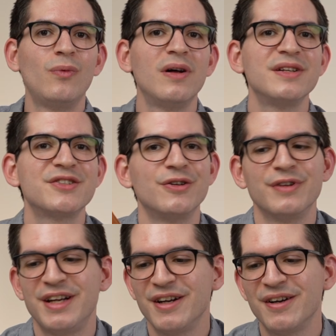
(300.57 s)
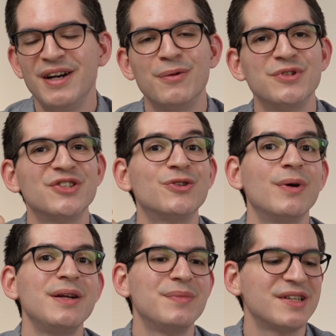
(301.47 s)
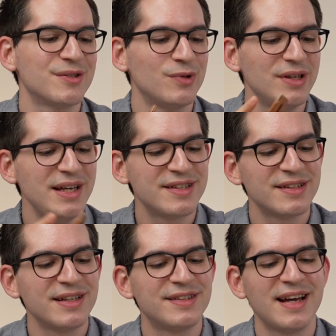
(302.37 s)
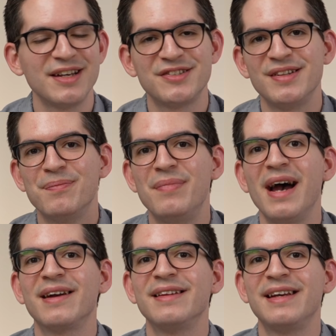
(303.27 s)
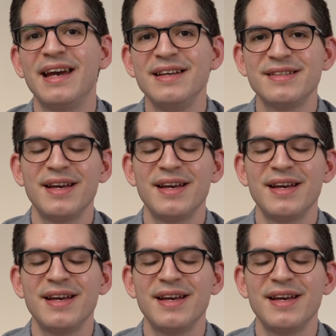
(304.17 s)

wallet over here, which is great because it will instantly attach to the back of the case.